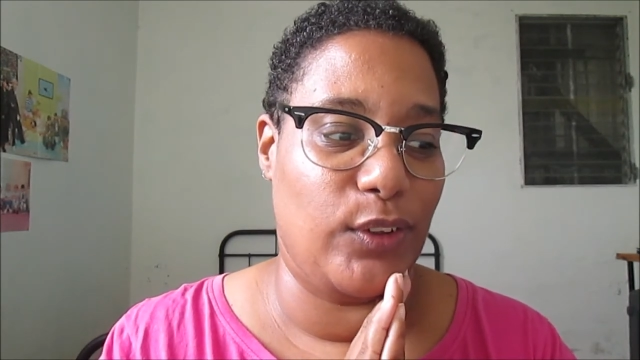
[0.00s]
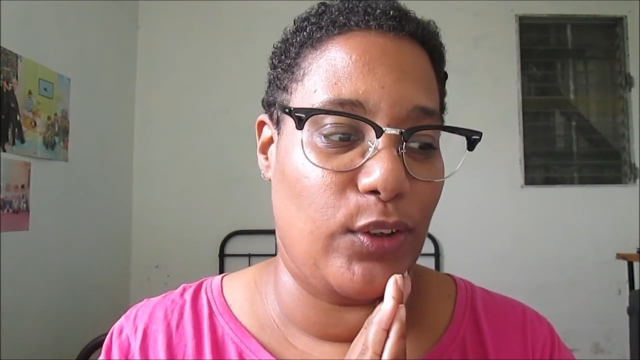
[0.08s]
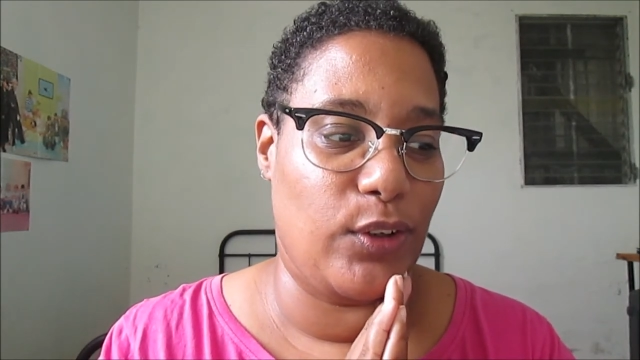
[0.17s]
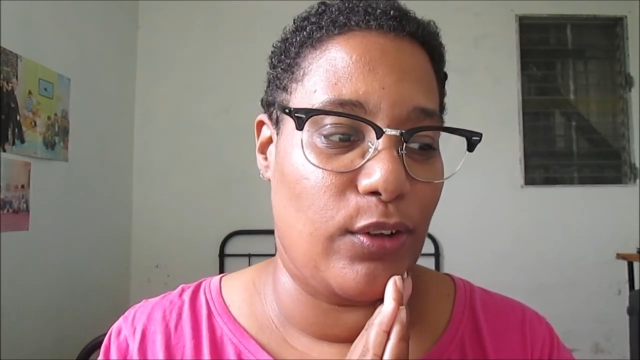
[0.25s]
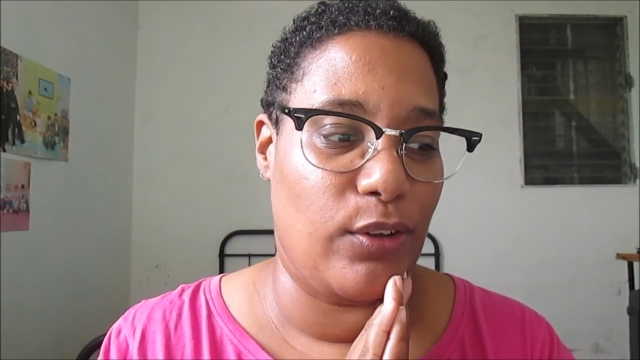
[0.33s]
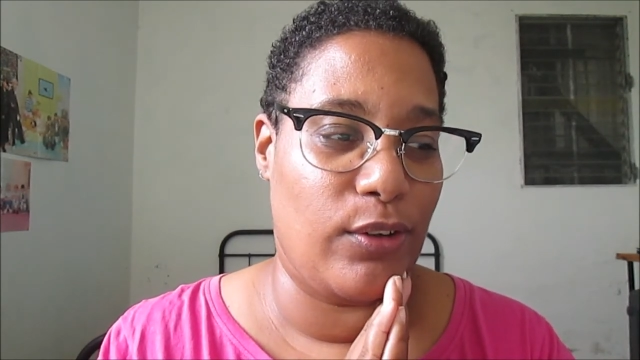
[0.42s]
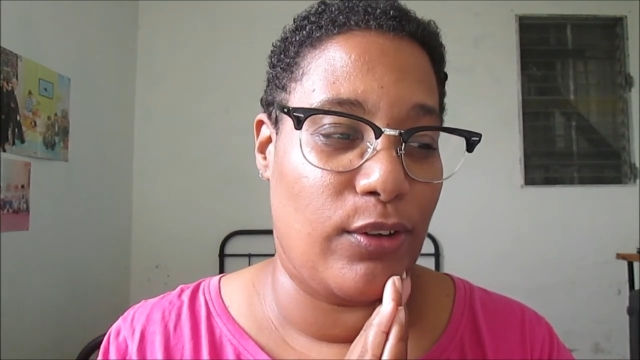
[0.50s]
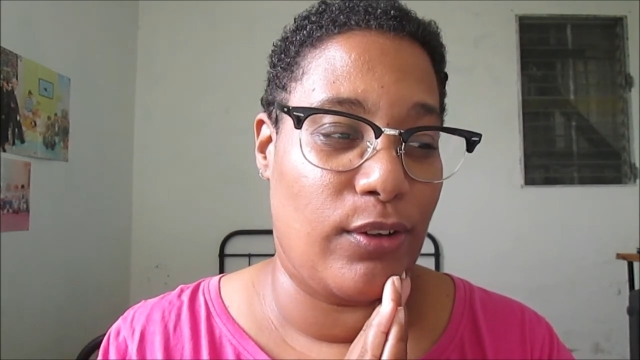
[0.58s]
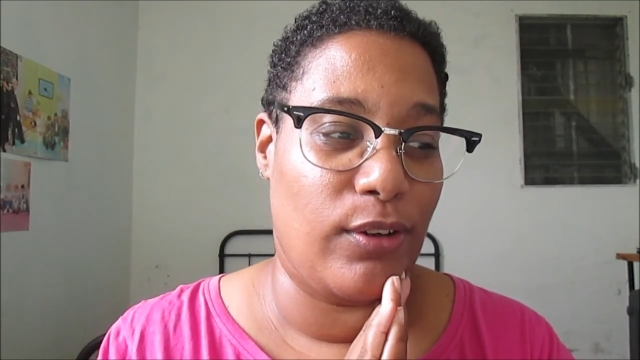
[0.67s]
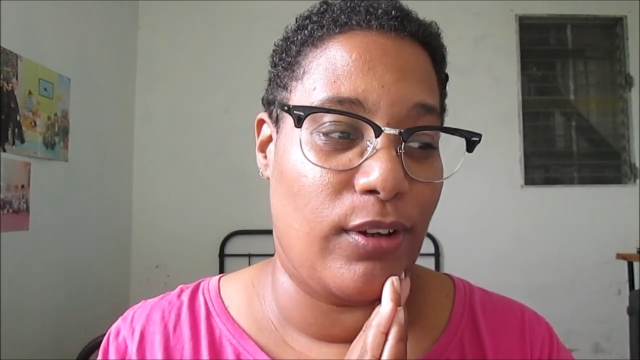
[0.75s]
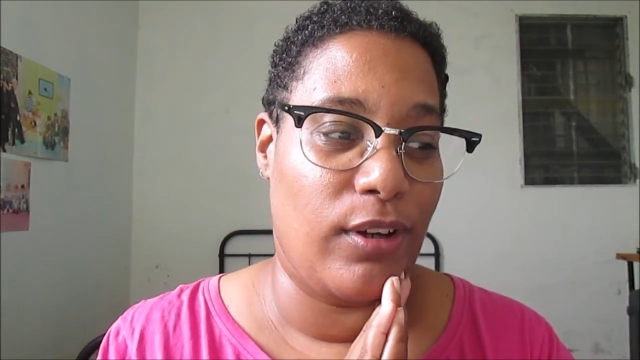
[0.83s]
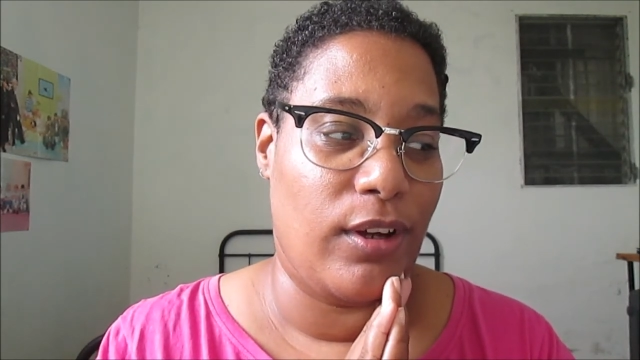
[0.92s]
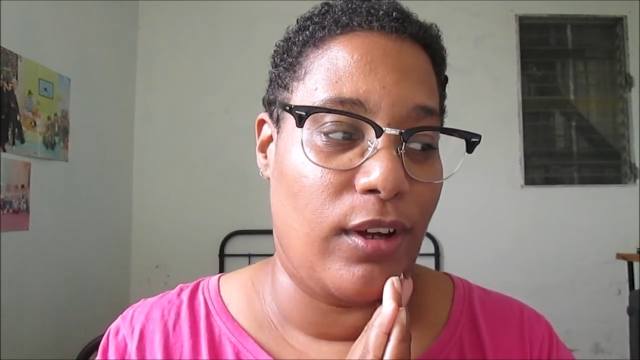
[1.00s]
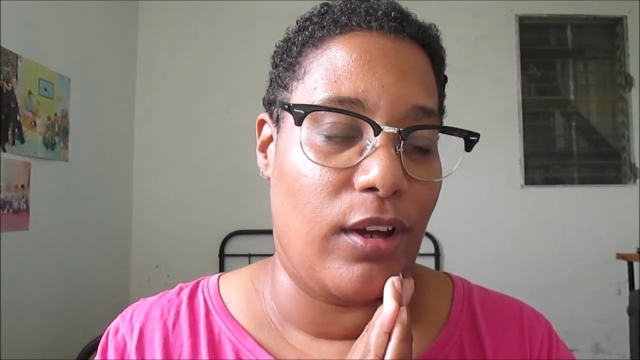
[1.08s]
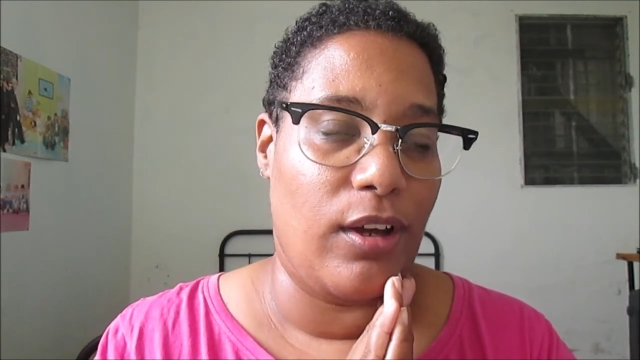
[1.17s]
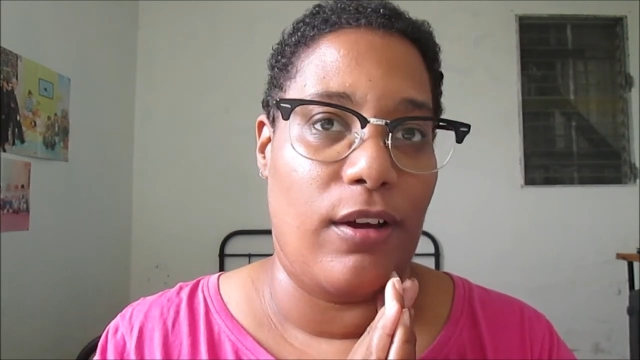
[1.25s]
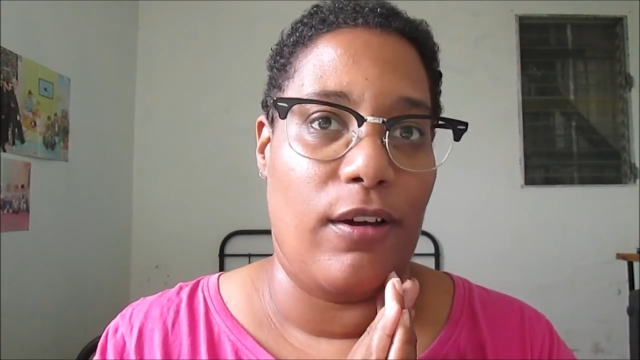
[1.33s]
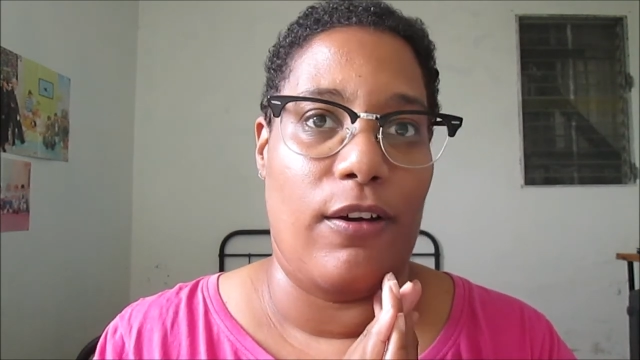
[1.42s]
4
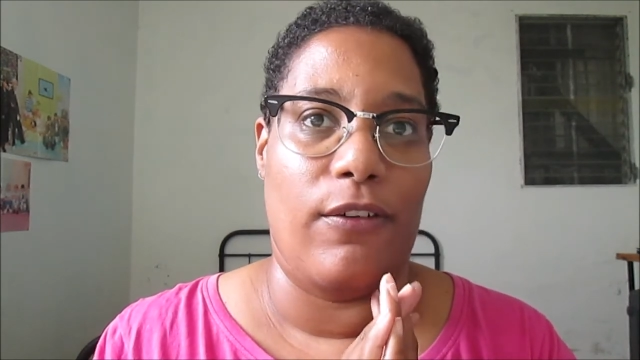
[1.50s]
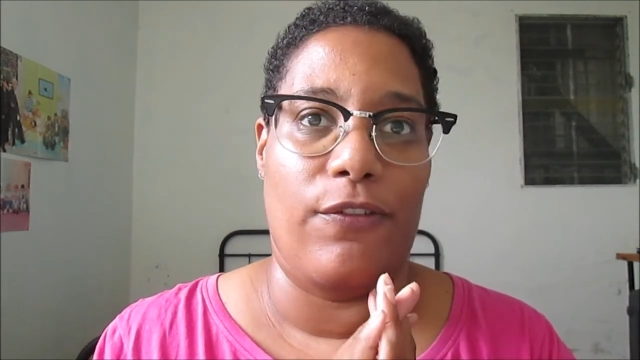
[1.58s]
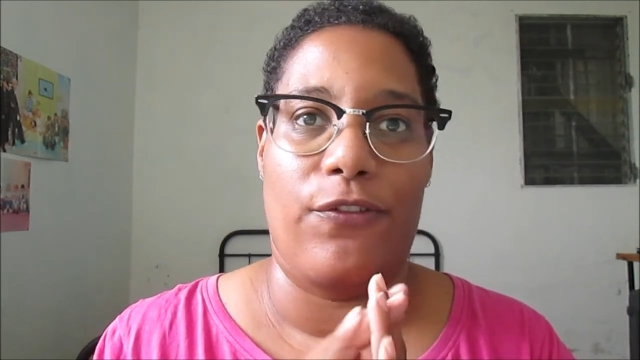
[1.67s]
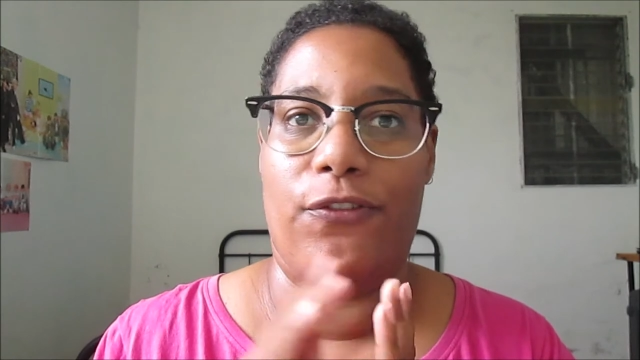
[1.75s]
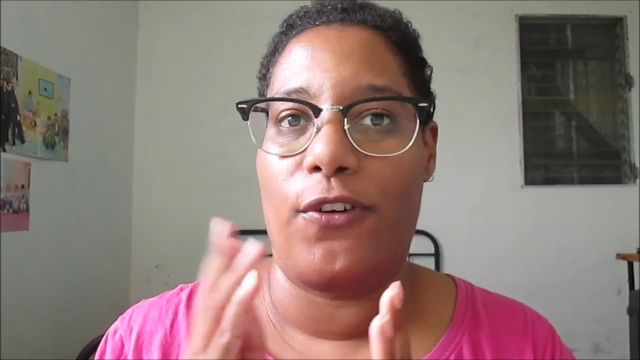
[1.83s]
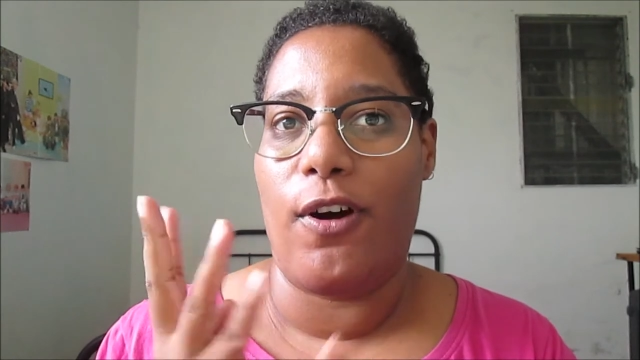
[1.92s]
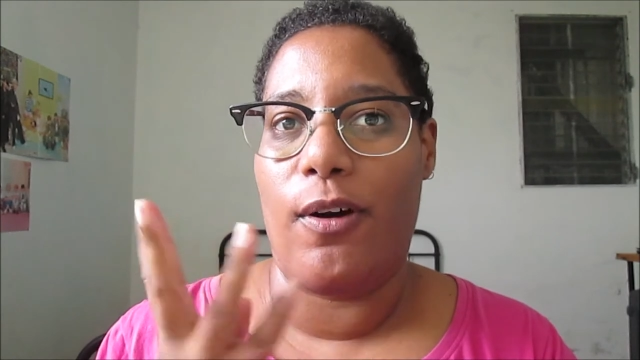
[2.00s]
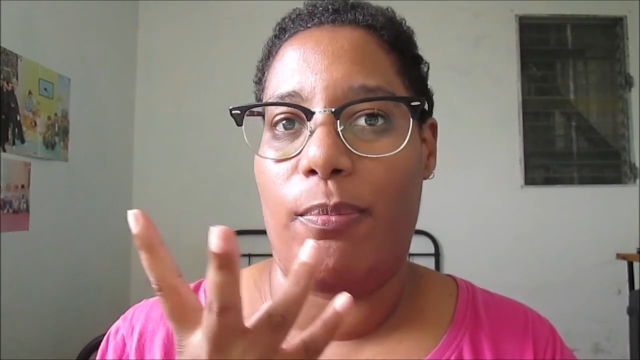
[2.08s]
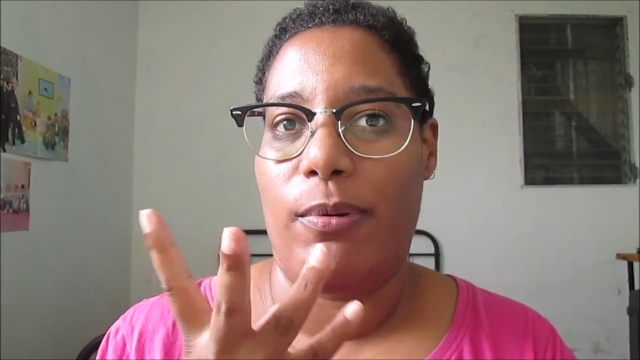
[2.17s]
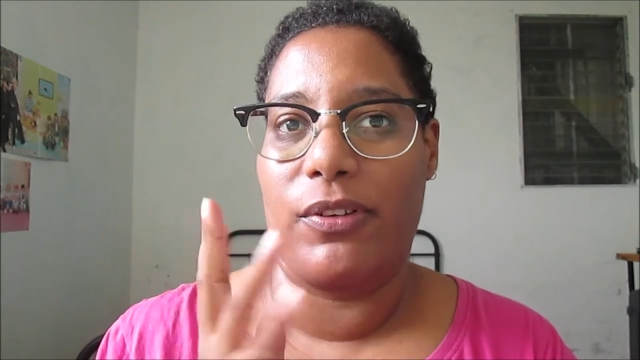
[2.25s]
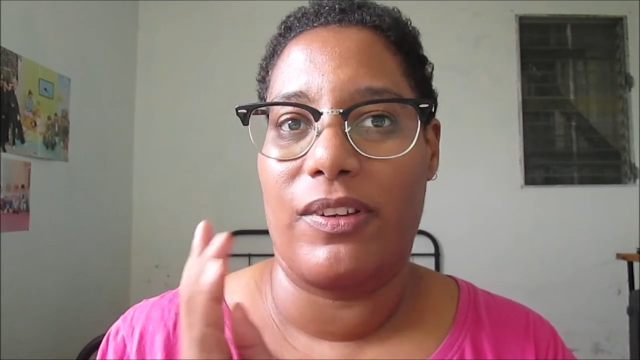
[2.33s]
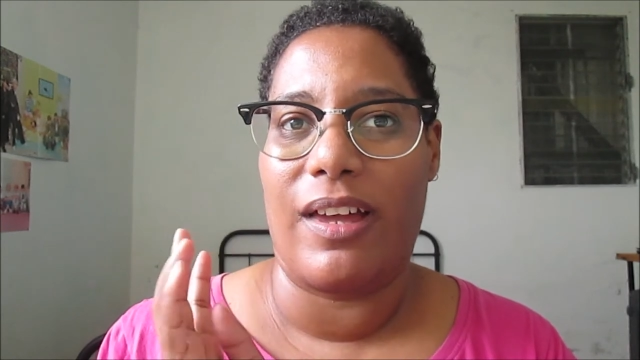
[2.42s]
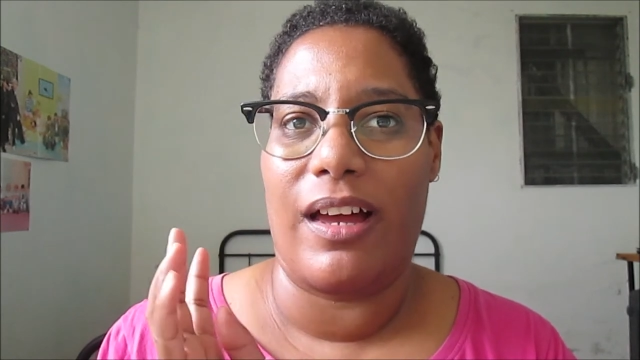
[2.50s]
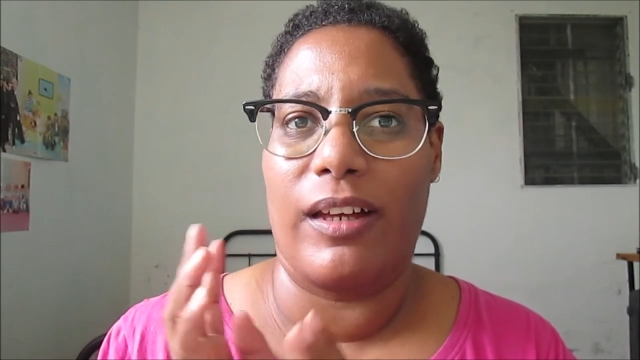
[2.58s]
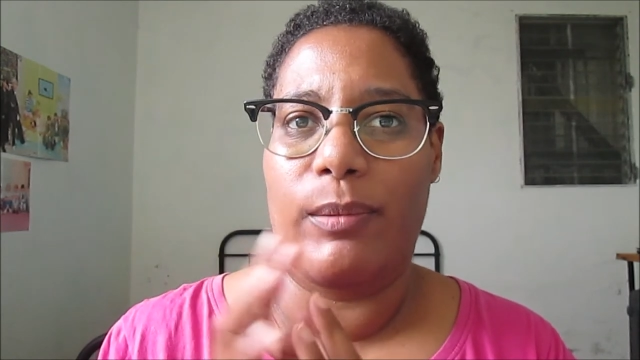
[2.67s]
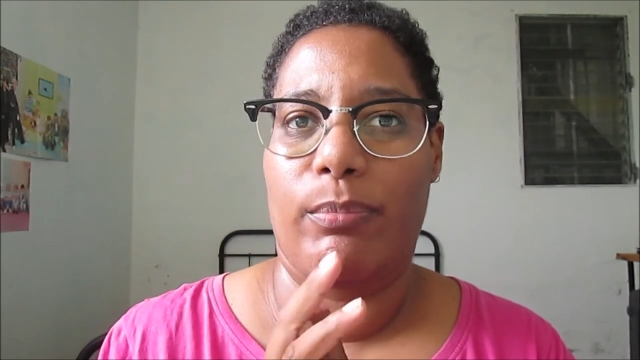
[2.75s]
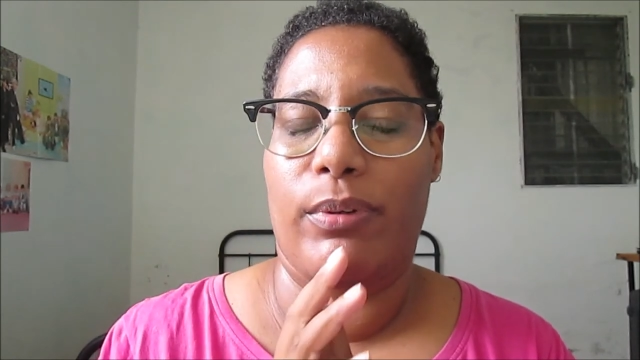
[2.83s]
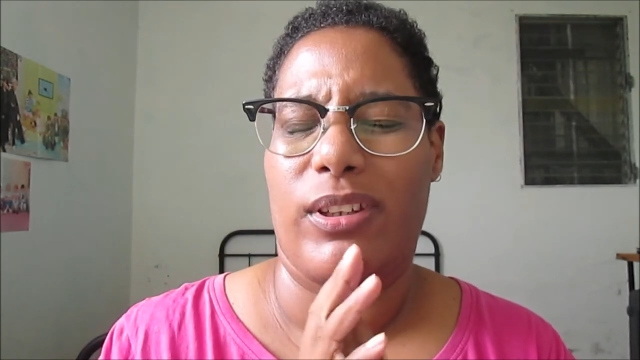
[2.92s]

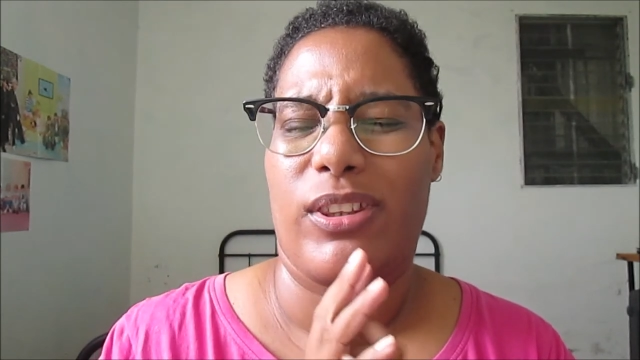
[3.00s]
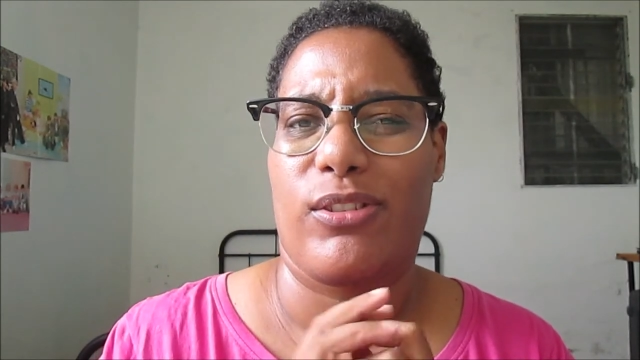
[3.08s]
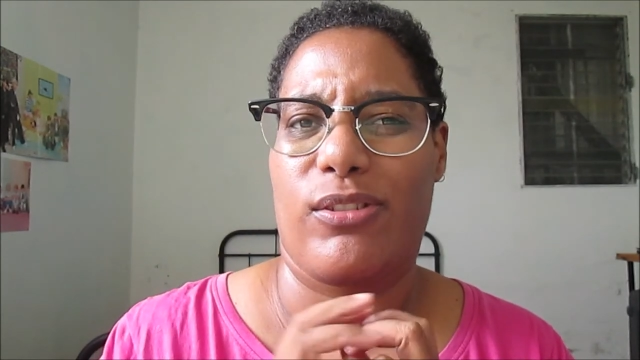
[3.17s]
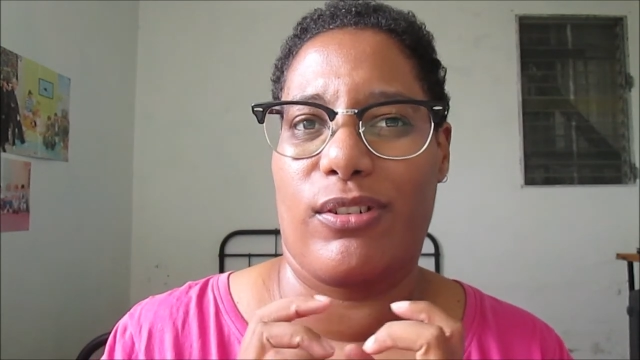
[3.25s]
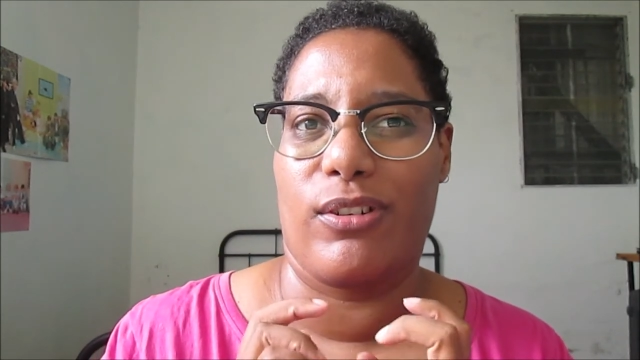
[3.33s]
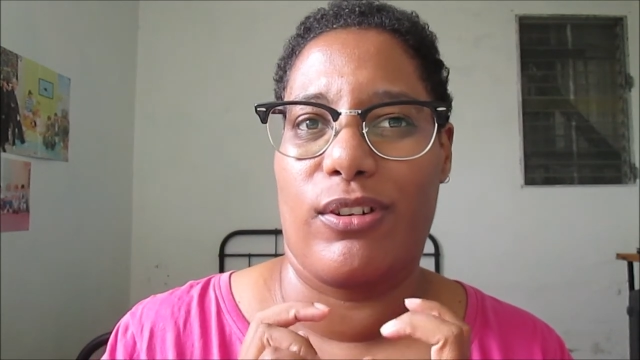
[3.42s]
postcards, but